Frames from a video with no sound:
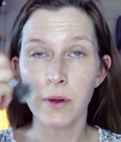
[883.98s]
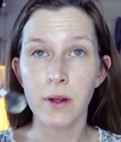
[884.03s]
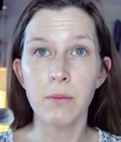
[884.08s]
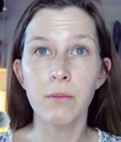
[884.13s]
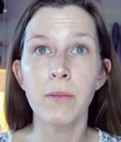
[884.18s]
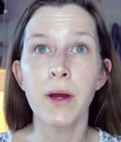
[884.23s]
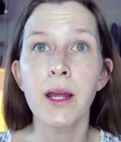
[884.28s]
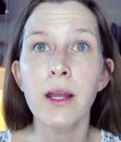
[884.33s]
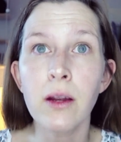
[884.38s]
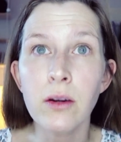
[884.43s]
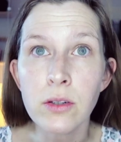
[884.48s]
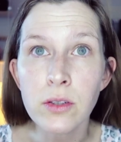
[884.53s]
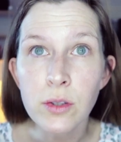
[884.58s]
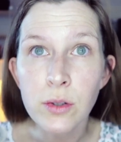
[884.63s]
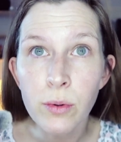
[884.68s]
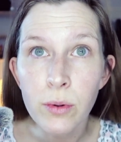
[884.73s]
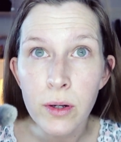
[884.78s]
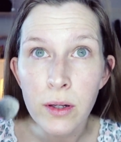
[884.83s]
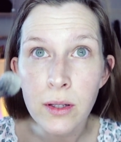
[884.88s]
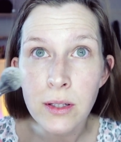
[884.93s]
make your
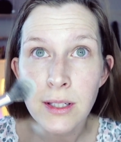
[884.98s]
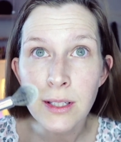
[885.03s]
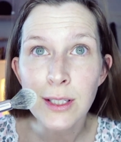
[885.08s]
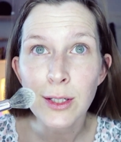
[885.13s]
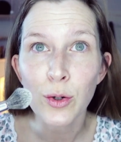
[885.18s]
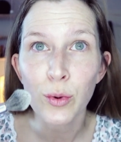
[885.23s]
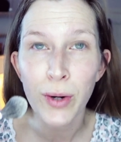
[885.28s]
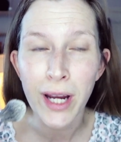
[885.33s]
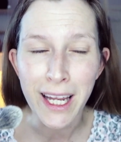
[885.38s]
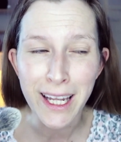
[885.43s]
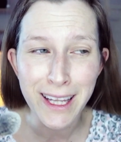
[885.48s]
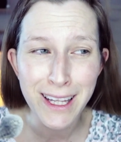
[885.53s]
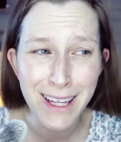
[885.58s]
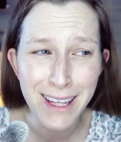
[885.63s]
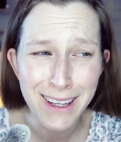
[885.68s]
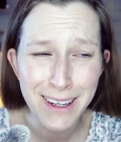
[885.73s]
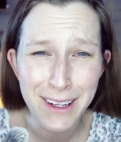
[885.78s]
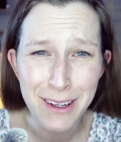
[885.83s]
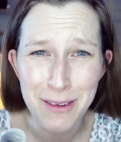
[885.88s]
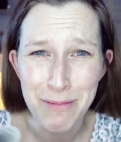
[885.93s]
skin
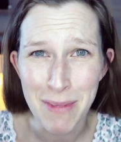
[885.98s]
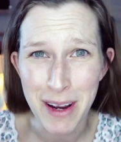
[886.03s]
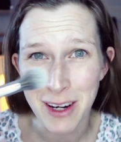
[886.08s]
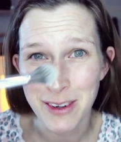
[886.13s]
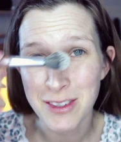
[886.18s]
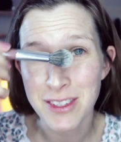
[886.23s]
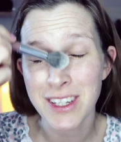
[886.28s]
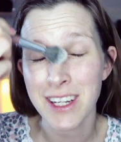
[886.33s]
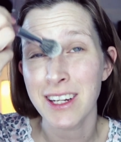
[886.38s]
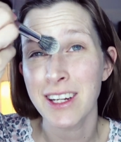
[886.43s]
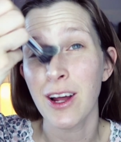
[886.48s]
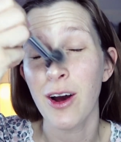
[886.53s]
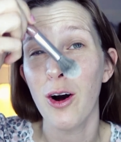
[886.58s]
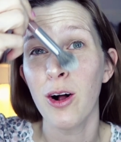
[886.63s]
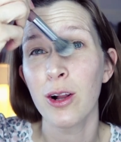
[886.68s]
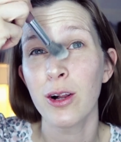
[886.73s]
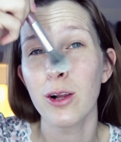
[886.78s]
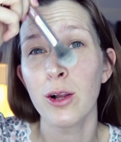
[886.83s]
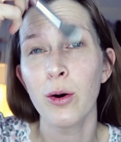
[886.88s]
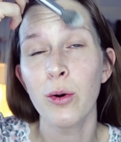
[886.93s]

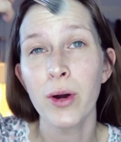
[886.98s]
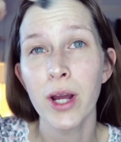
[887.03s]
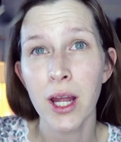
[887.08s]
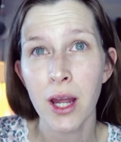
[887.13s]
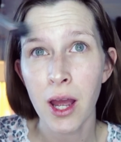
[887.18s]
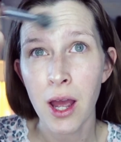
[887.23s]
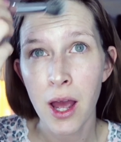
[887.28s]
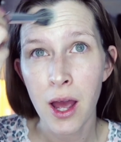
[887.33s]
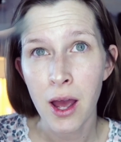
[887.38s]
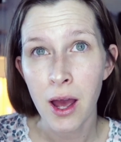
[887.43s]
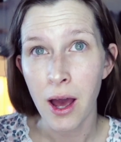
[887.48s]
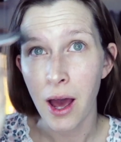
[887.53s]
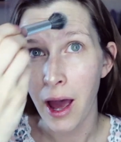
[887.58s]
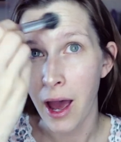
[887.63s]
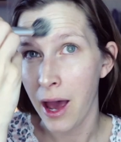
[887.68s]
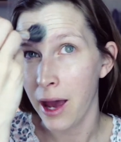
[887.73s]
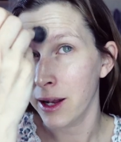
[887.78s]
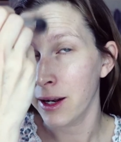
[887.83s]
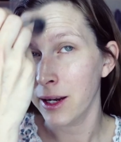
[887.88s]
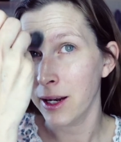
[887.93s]
all glowy,
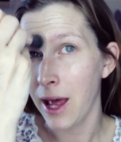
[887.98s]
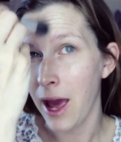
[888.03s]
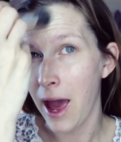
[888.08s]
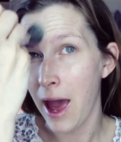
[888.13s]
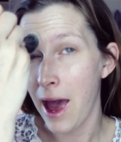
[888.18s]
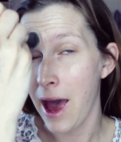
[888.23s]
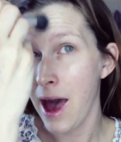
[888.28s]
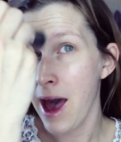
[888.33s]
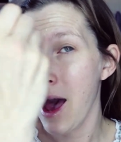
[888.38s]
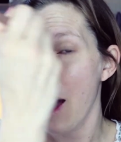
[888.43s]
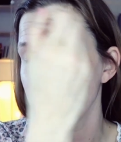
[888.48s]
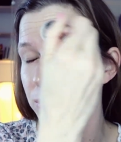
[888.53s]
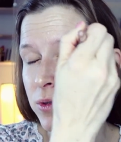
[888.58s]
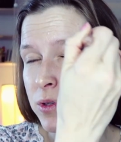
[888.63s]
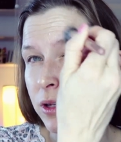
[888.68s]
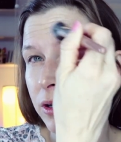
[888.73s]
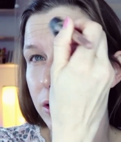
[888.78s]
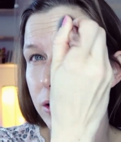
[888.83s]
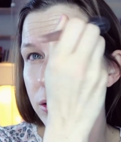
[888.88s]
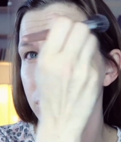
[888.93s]
and it
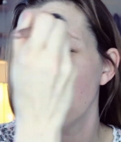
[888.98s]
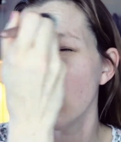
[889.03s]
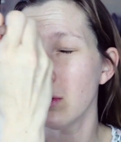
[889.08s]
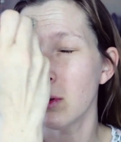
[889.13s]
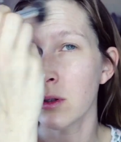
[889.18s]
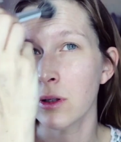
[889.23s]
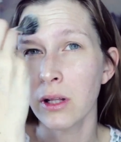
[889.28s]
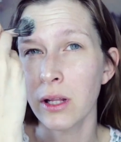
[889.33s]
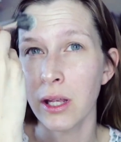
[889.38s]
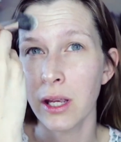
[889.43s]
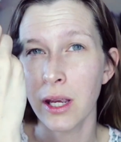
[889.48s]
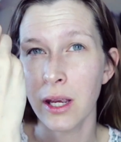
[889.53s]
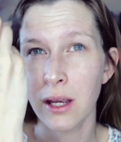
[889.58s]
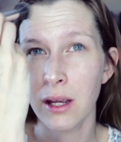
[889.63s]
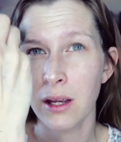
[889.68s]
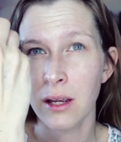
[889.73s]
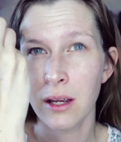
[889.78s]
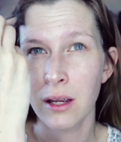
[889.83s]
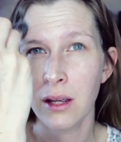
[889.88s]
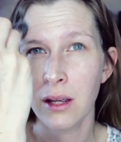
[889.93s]
absolutely